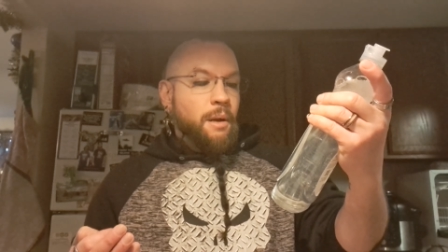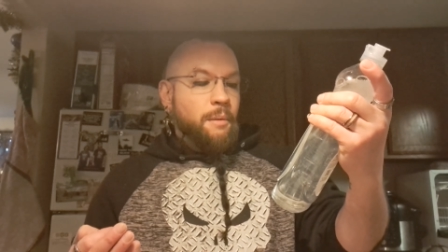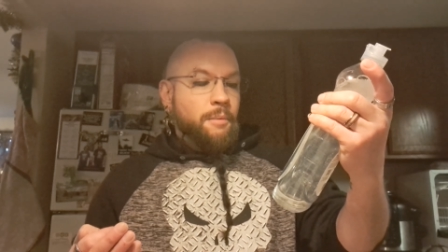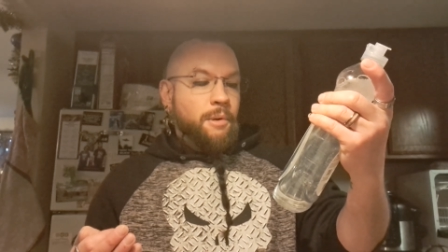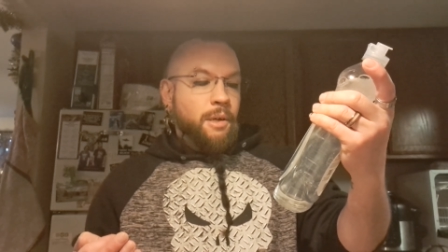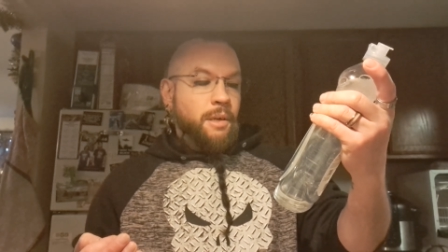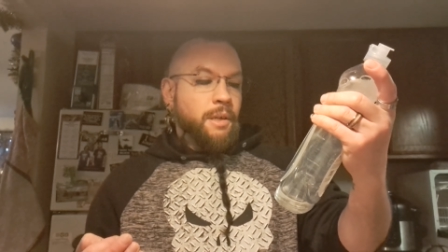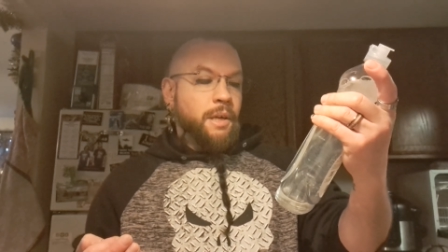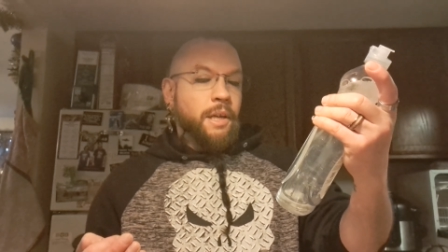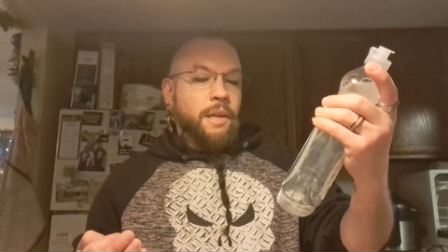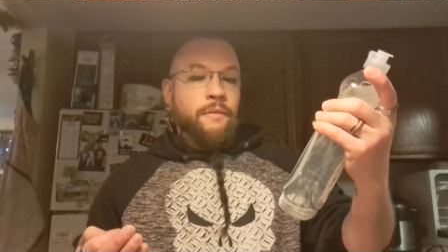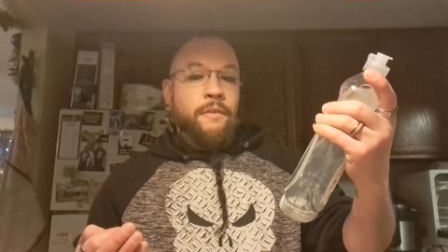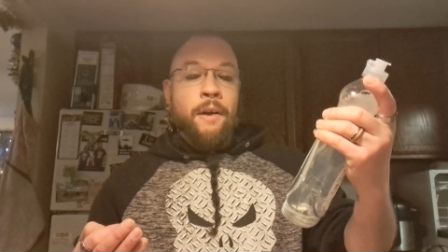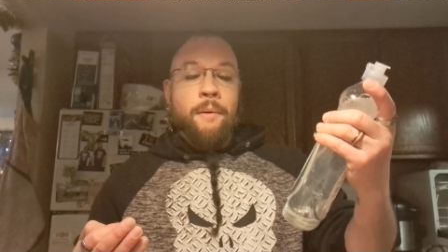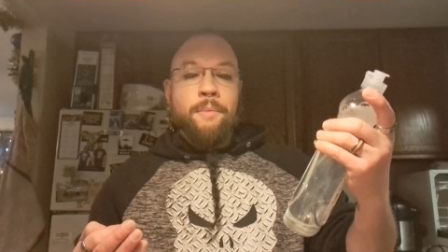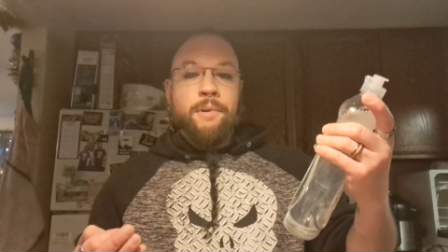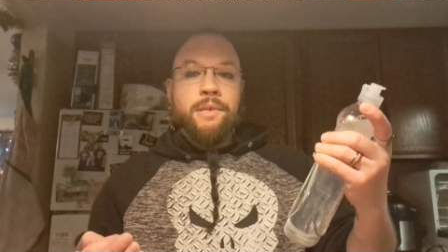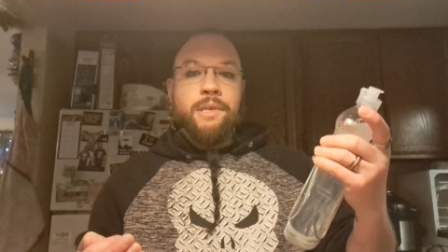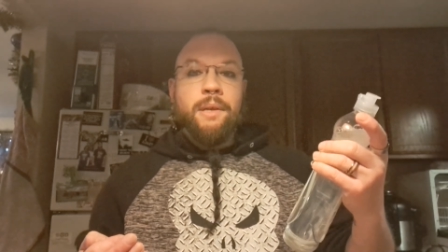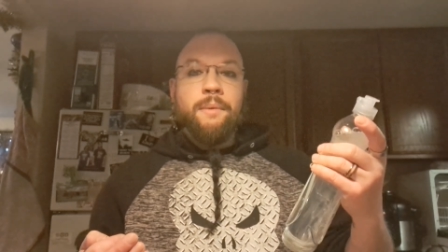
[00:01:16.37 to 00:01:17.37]
probably
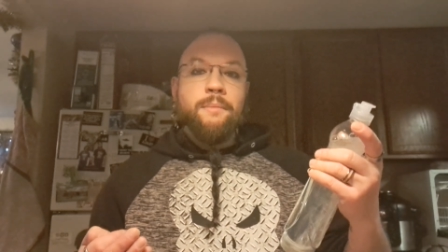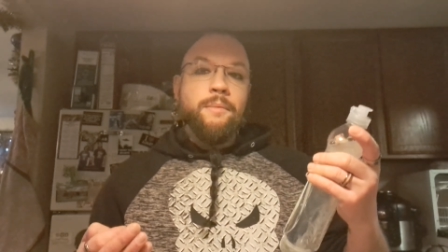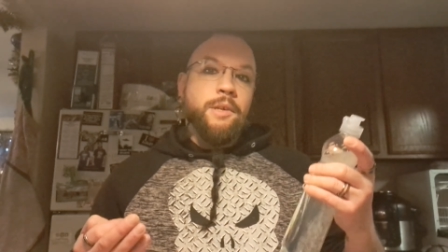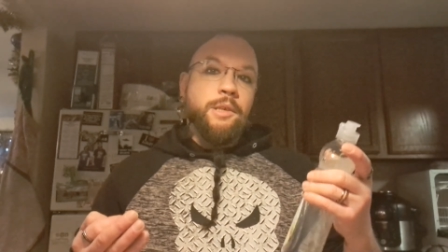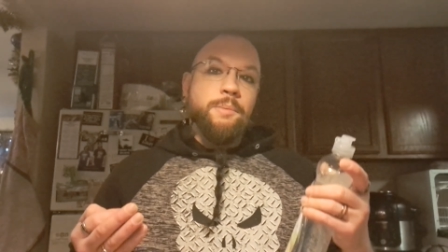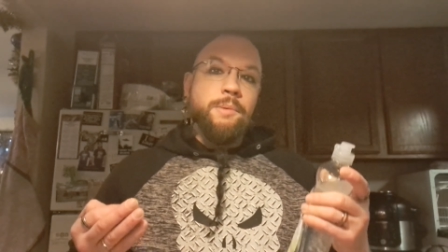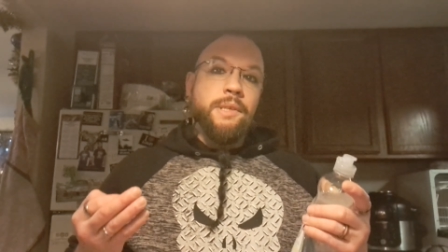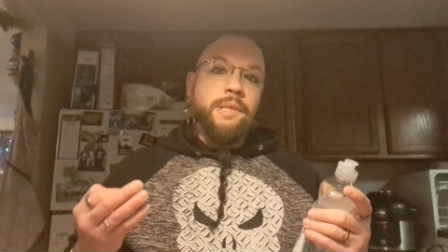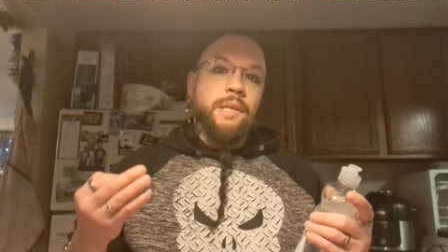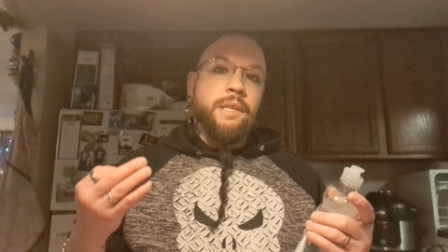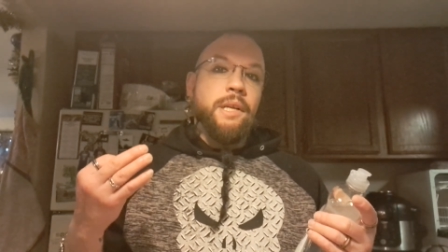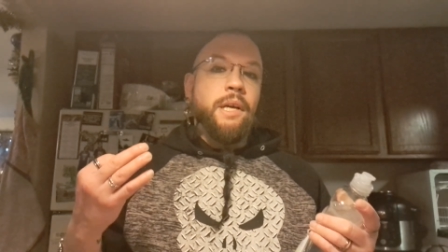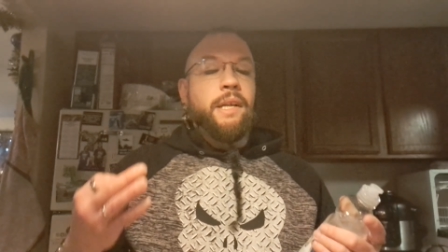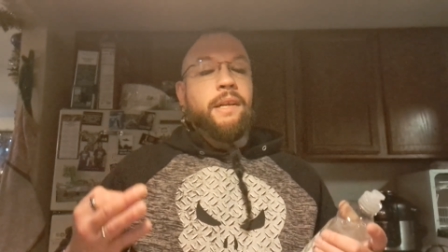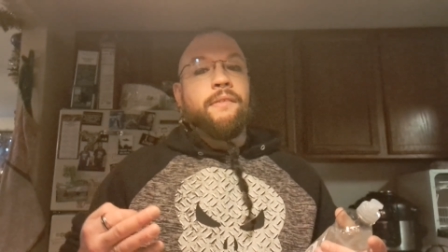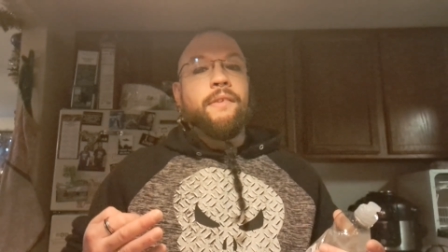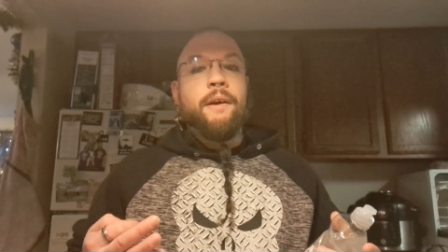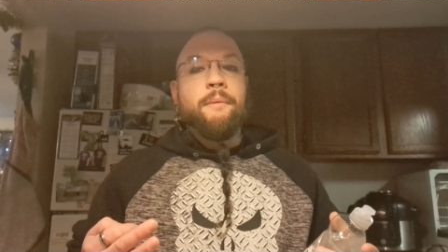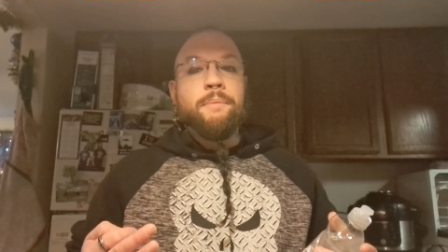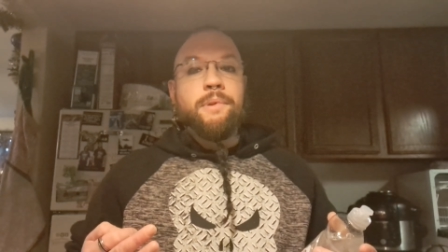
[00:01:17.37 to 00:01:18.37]
95%, which means that
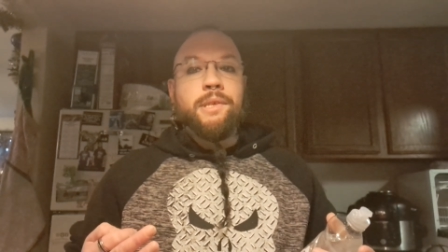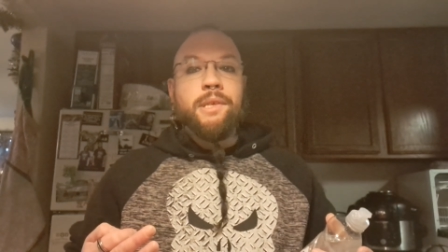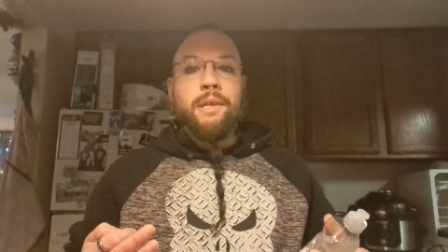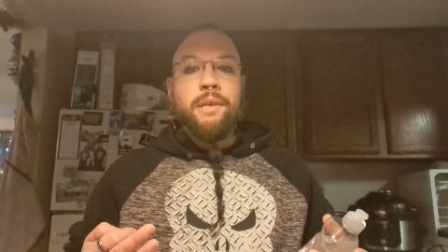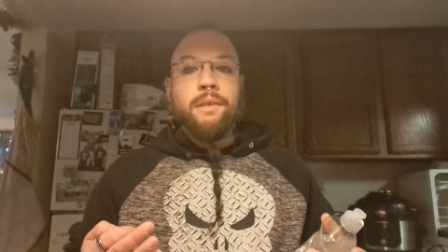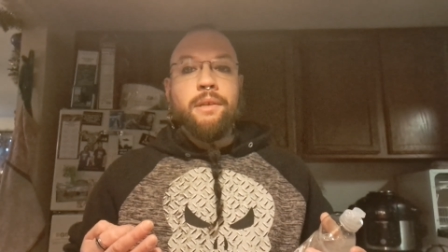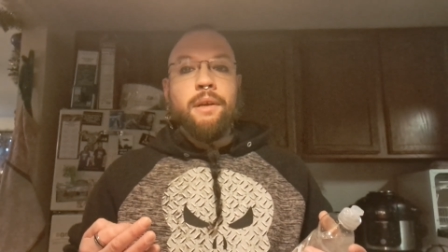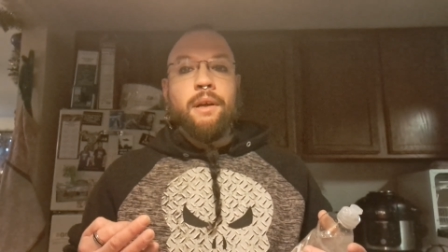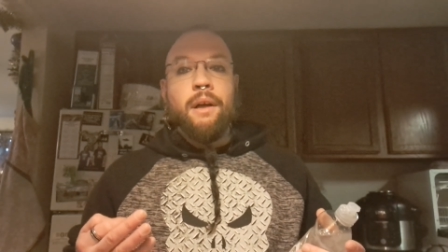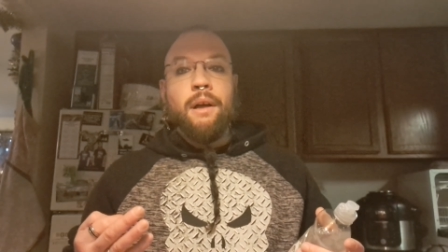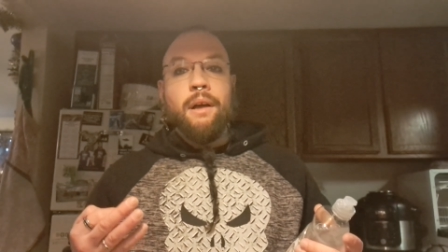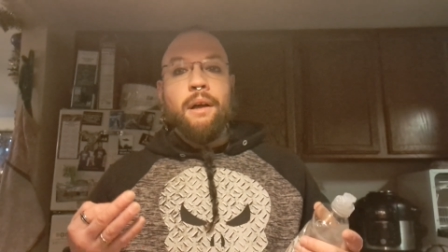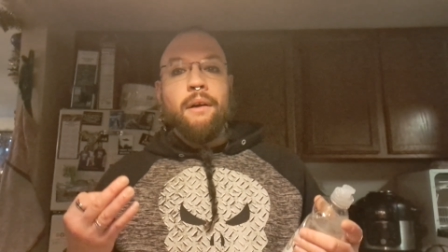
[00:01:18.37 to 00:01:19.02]
95%